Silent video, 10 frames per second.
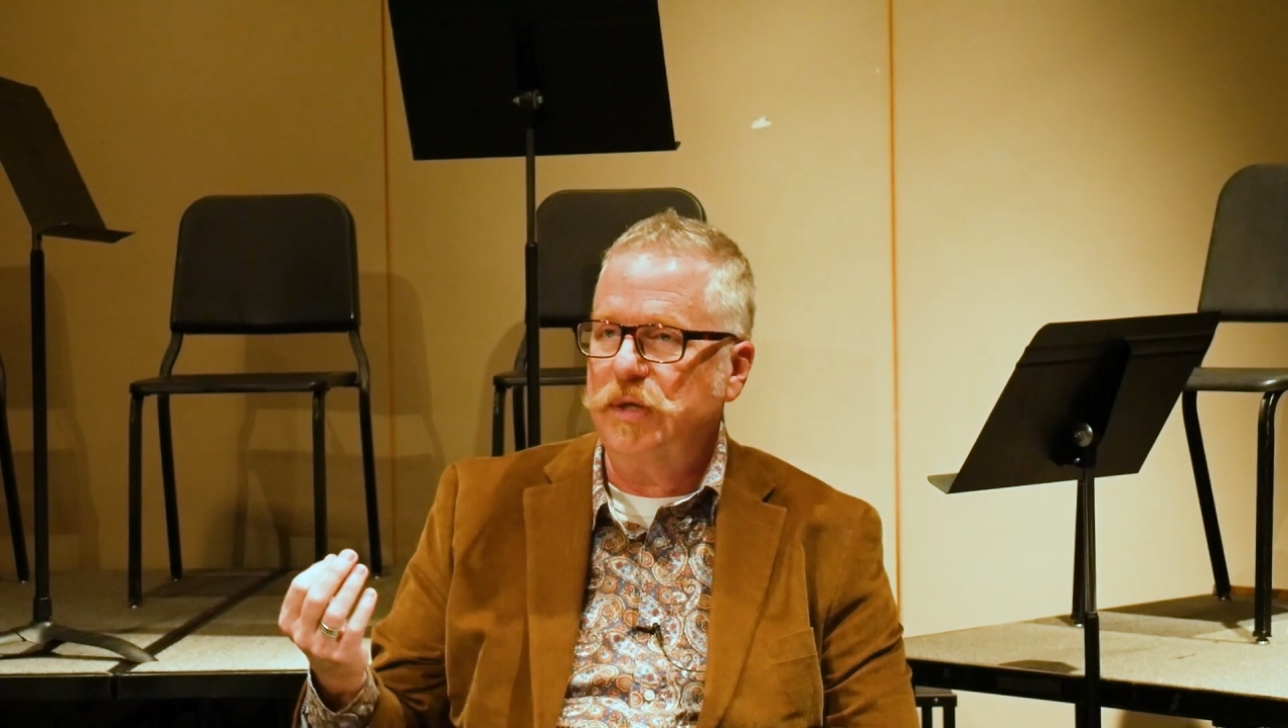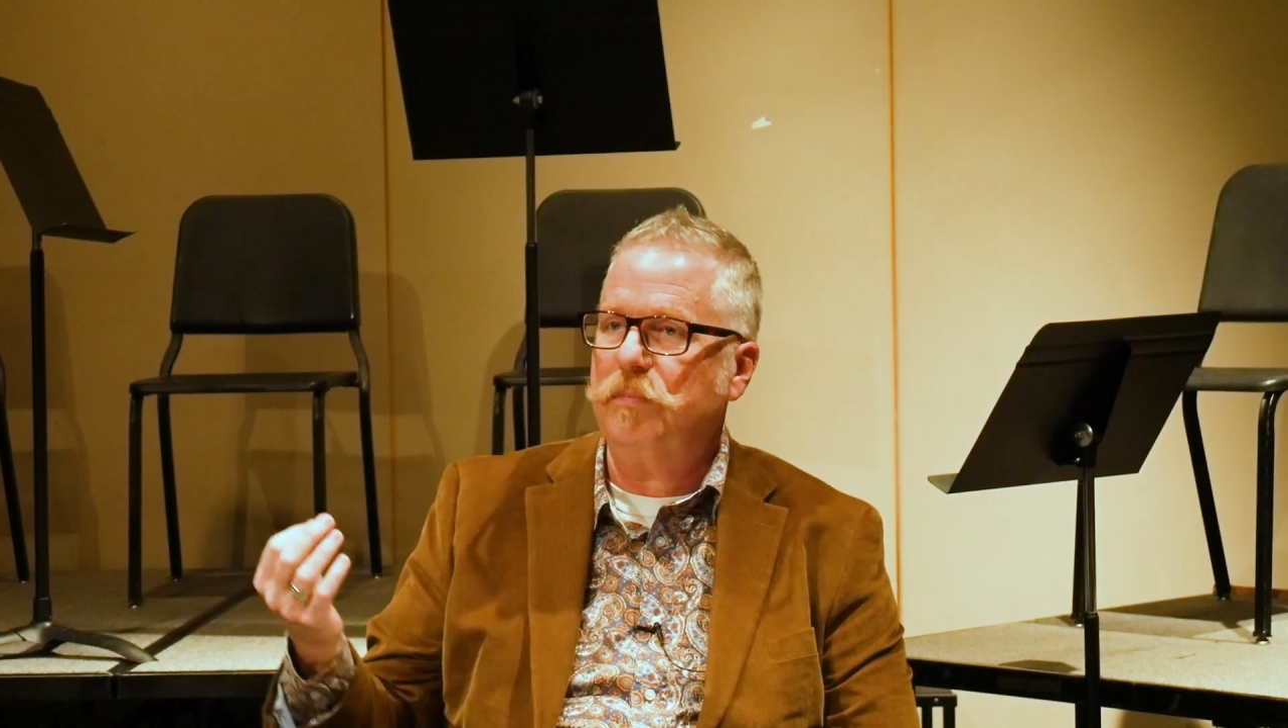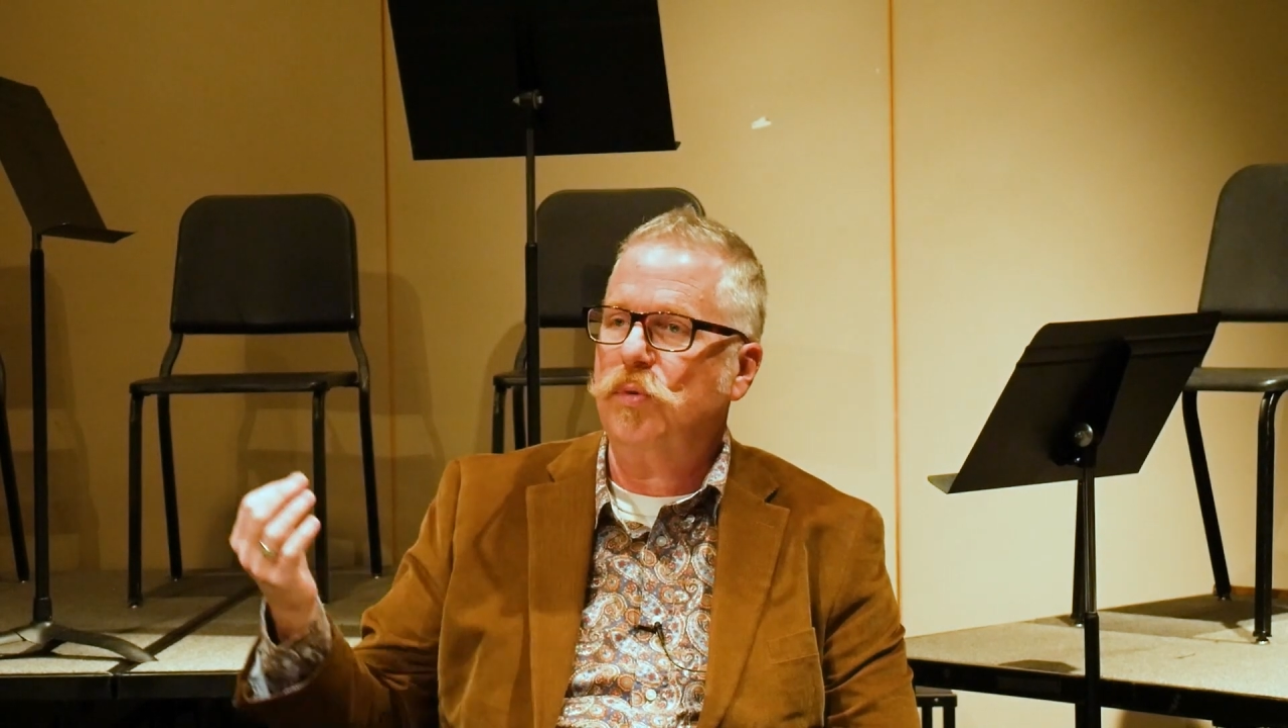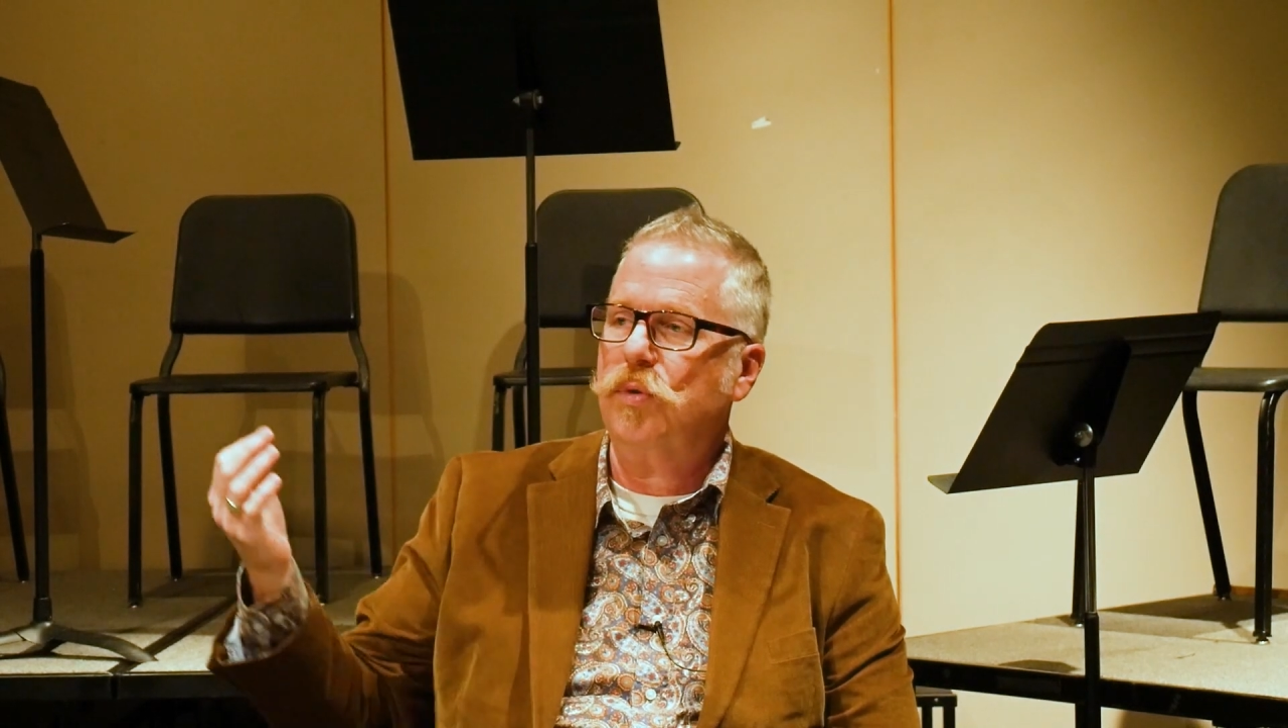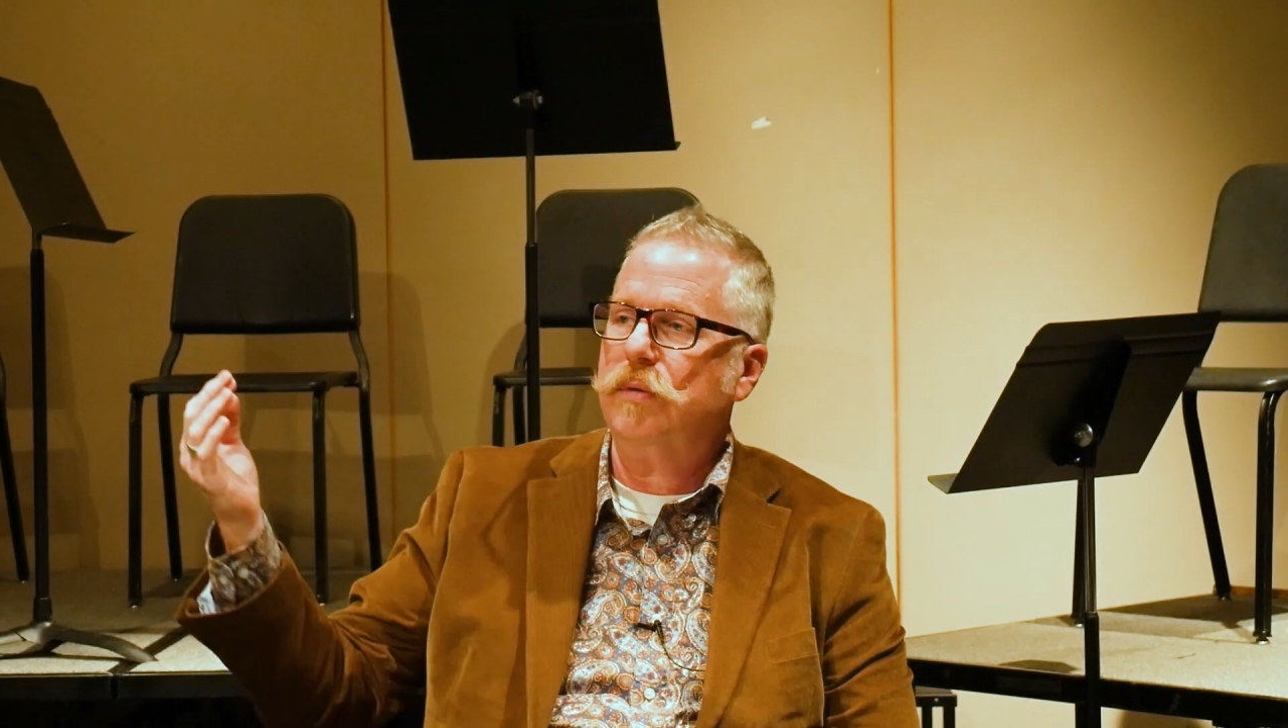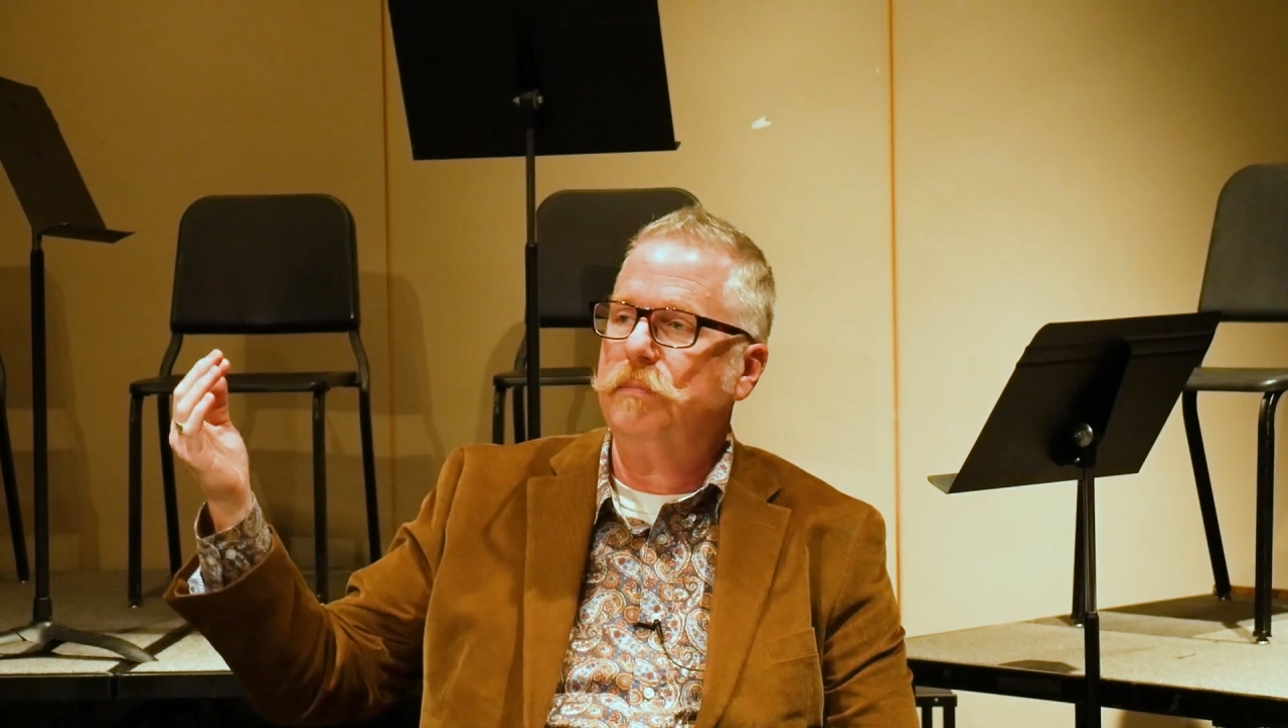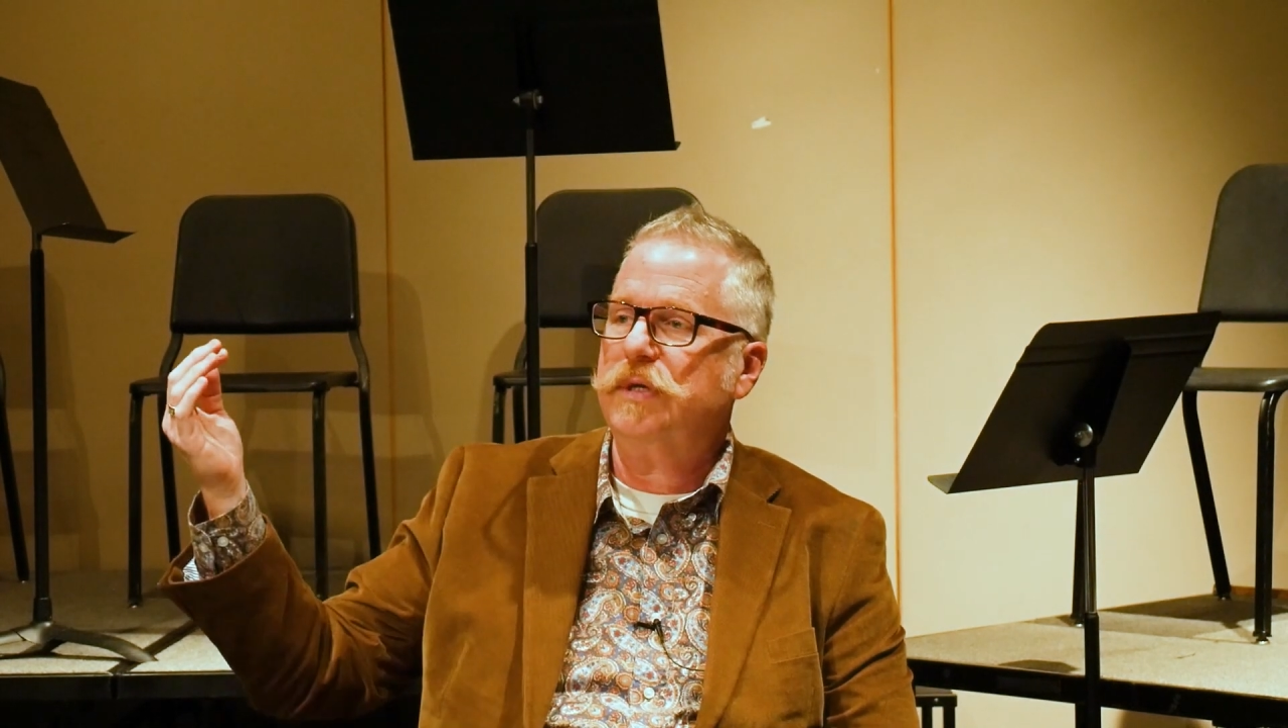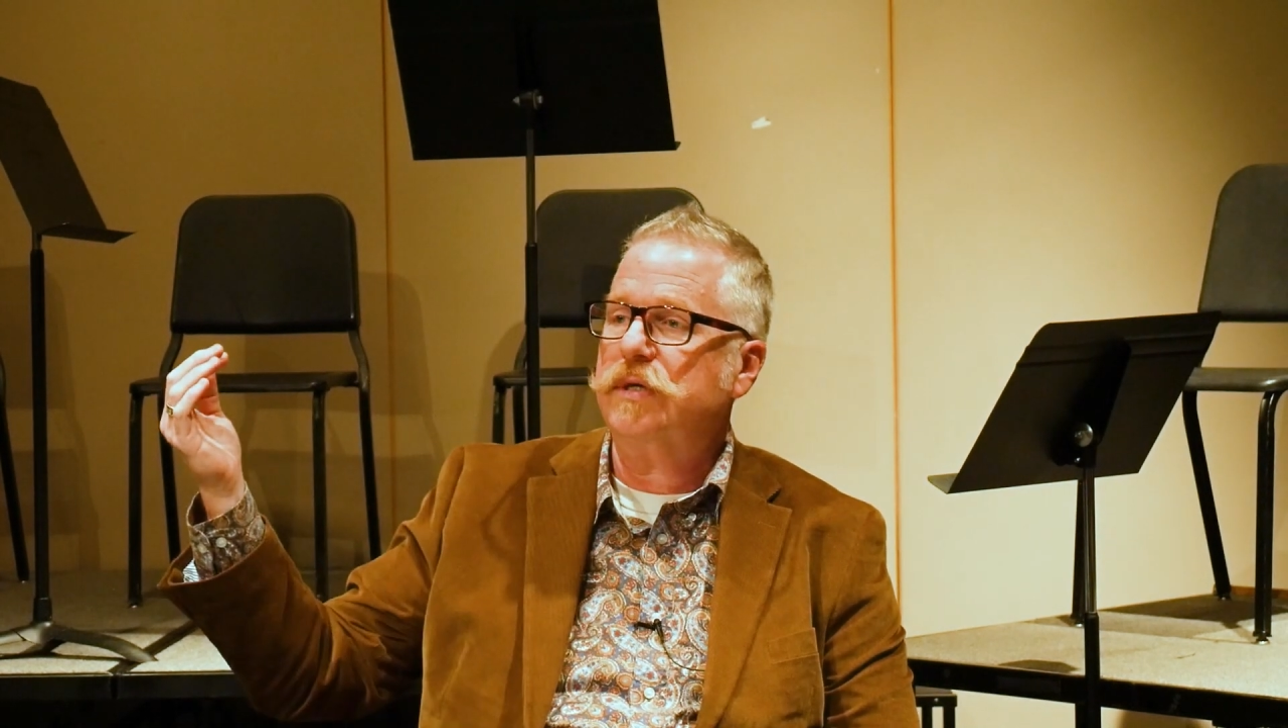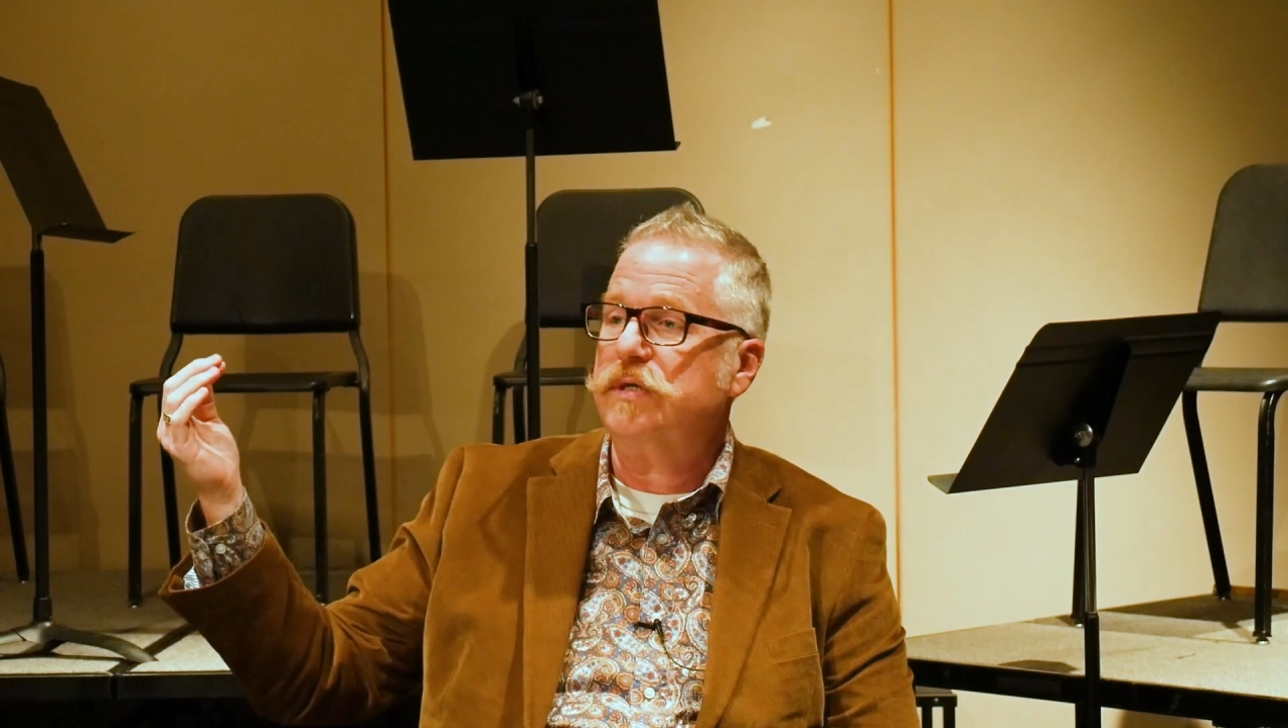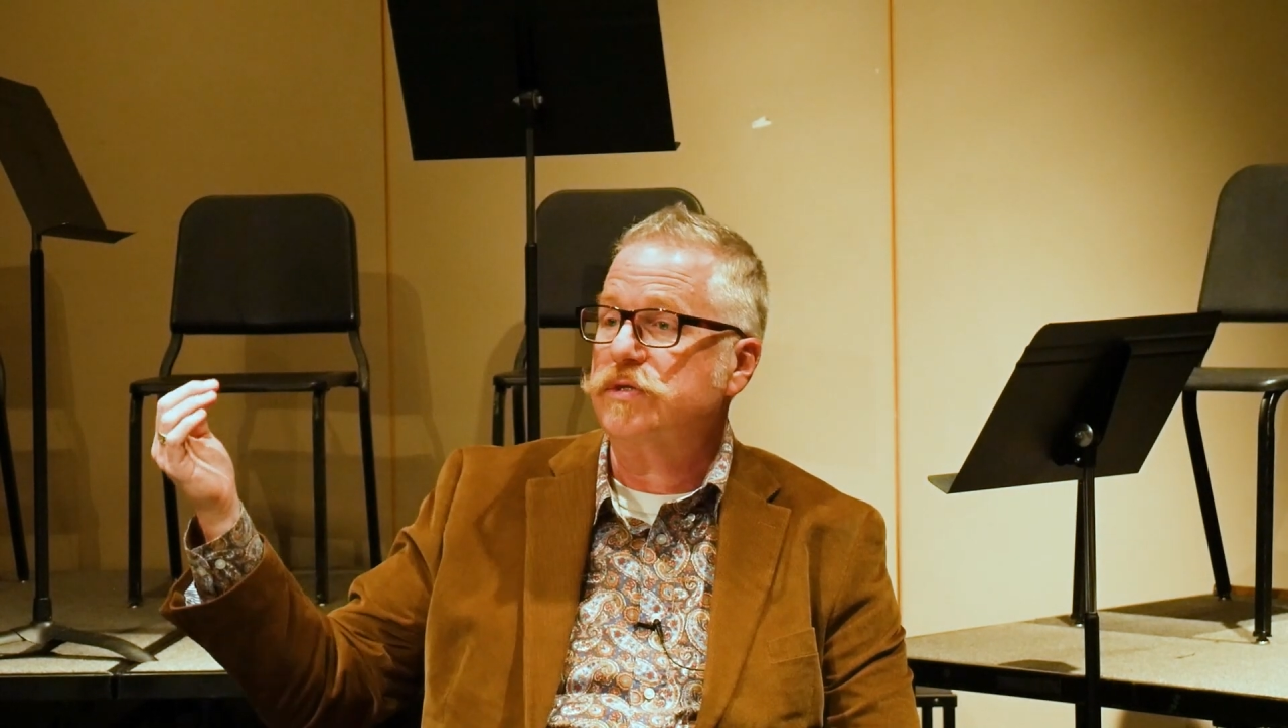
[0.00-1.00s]
important
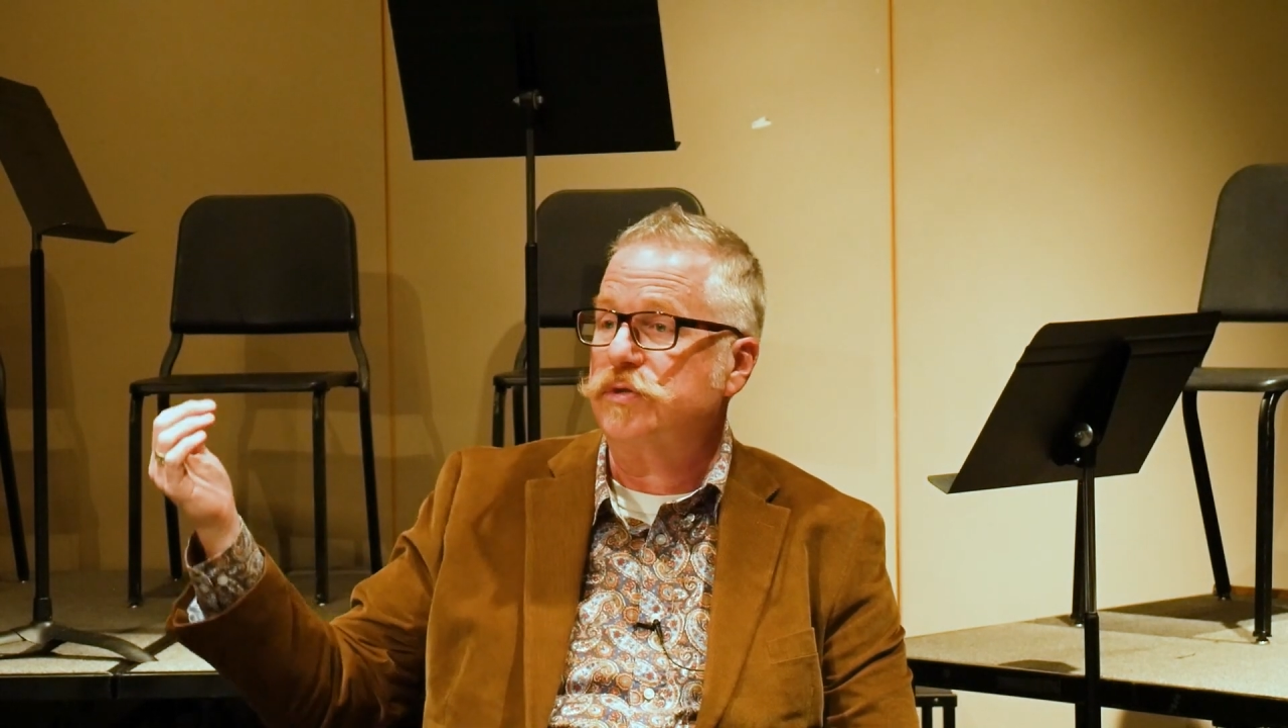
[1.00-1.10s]
because